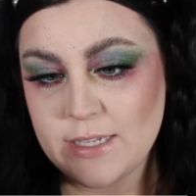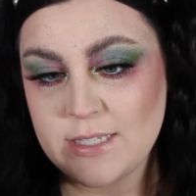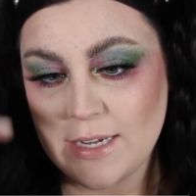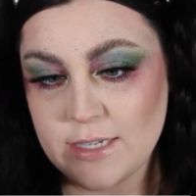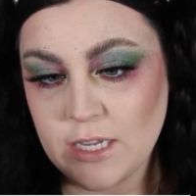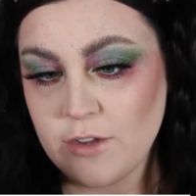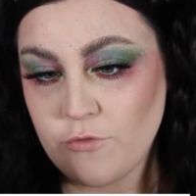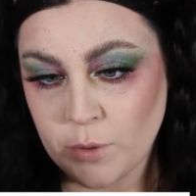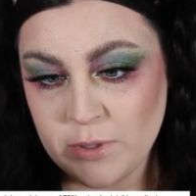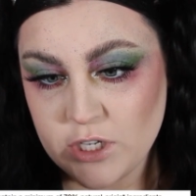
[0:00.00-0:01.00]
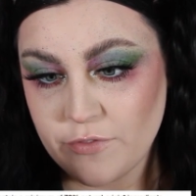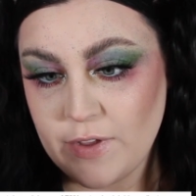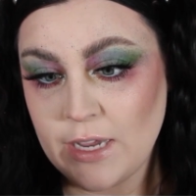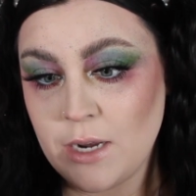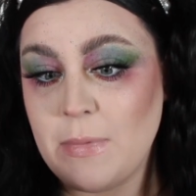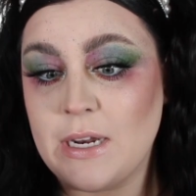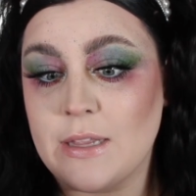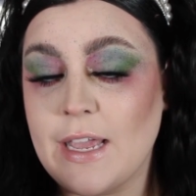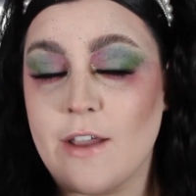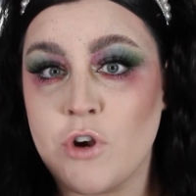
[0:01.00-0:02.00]
it says formulas are vegan, meaning
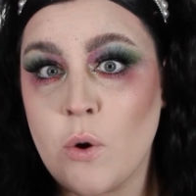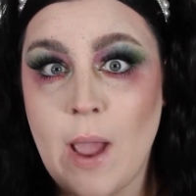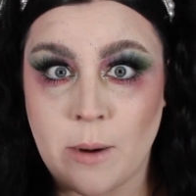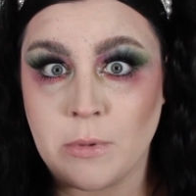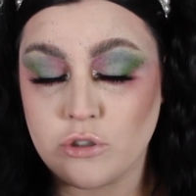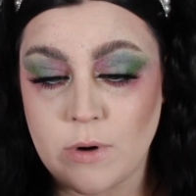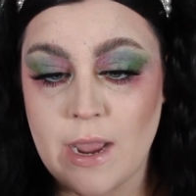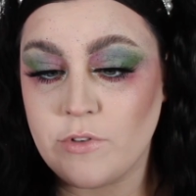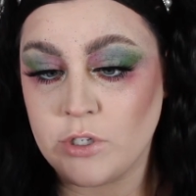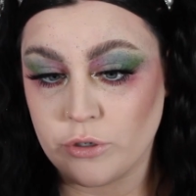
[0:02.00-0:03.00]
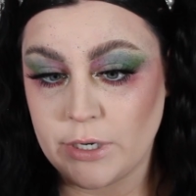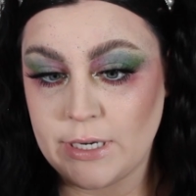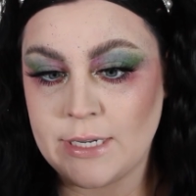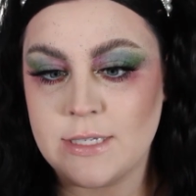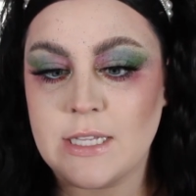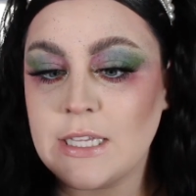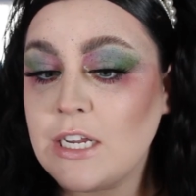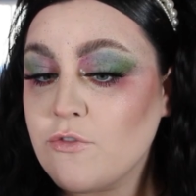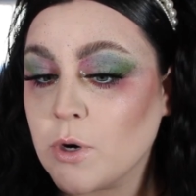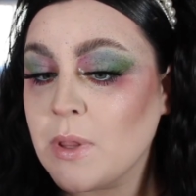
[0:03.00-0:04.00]
they have no animal derived ingredients.
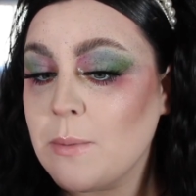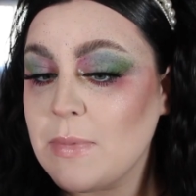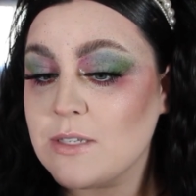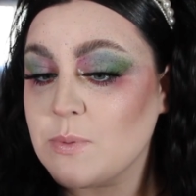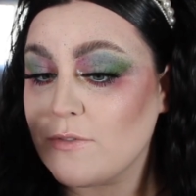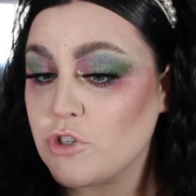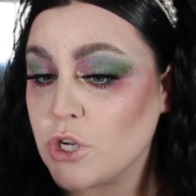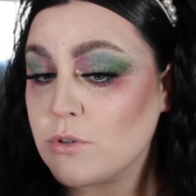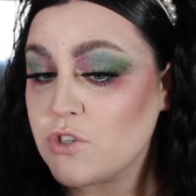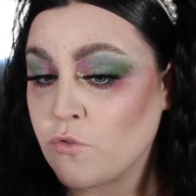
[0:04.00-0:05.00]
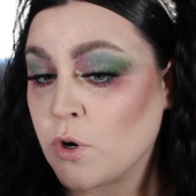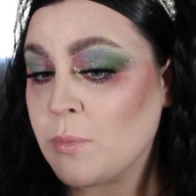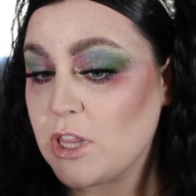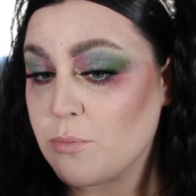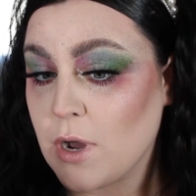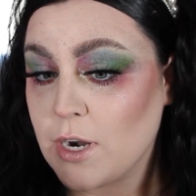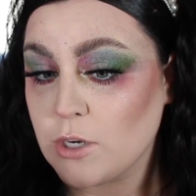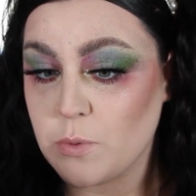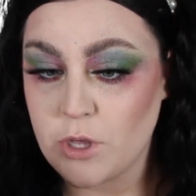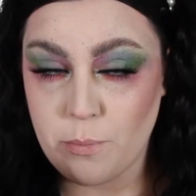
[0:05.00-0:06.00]
Clean formula means we have chose to formulate the
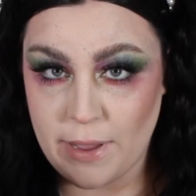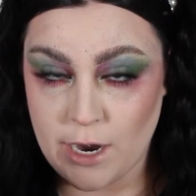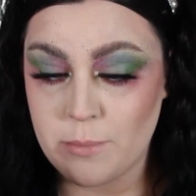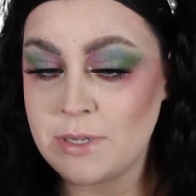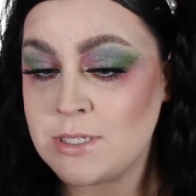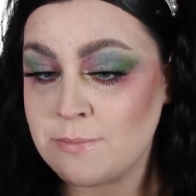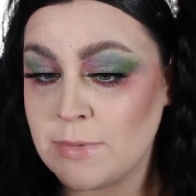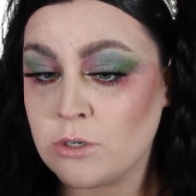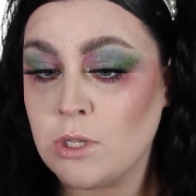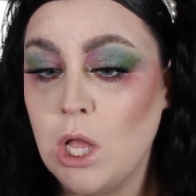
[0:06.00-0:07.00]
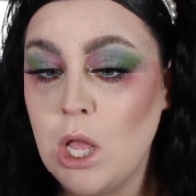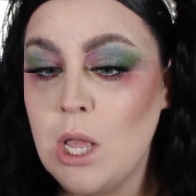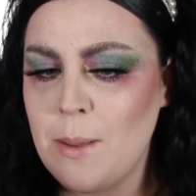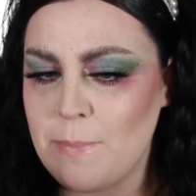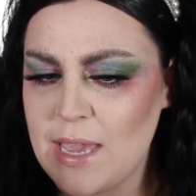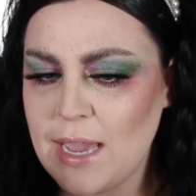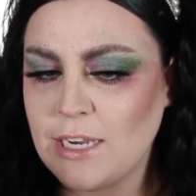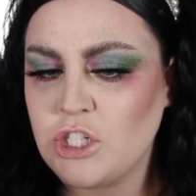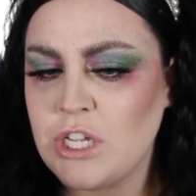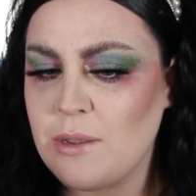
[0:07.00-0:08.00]
product without parabens, mineral,
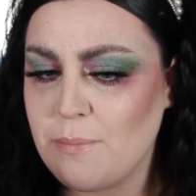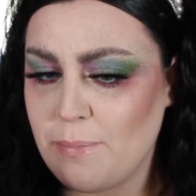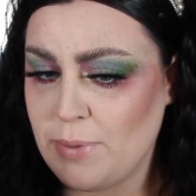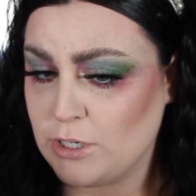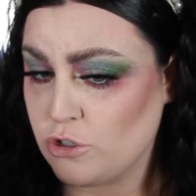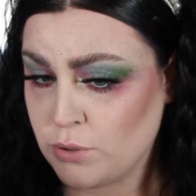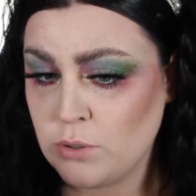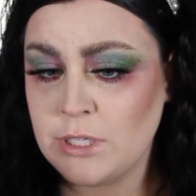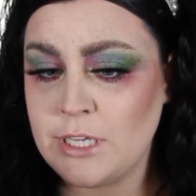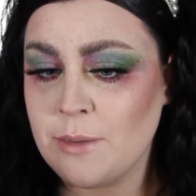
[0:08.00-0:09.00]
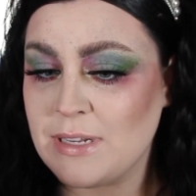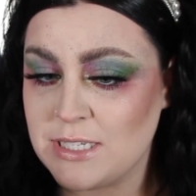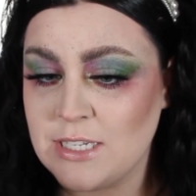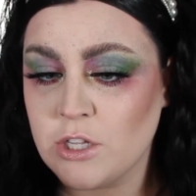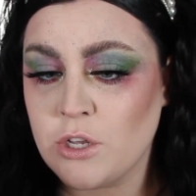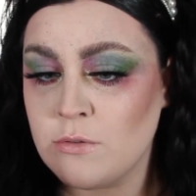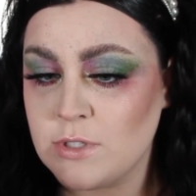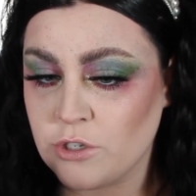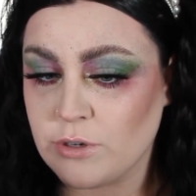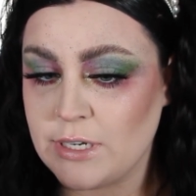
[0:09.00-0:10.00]
BHT, petroleum, and
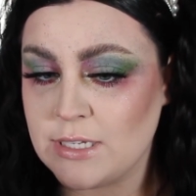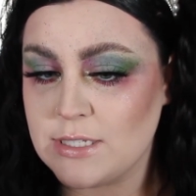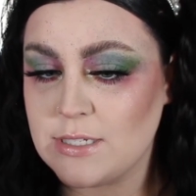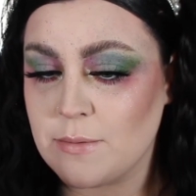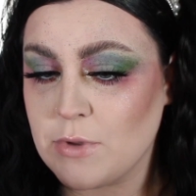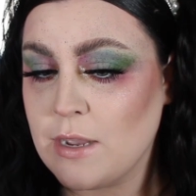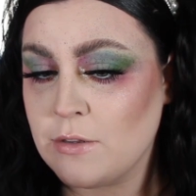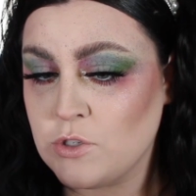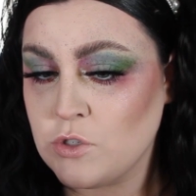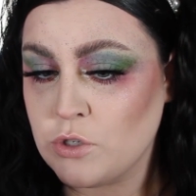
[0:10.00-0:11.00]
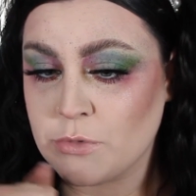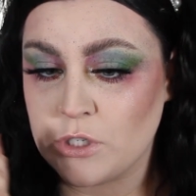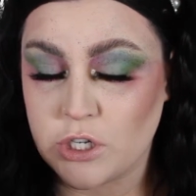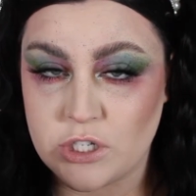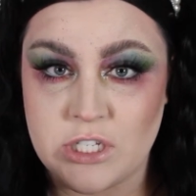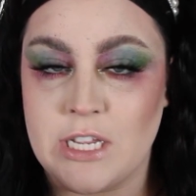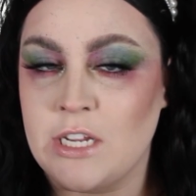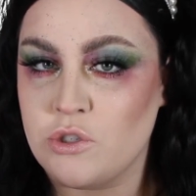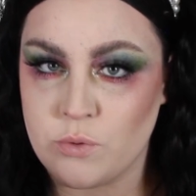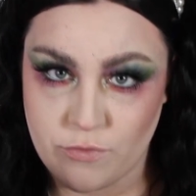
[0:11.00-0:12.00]
silicones, ingredients some consumers are seeking to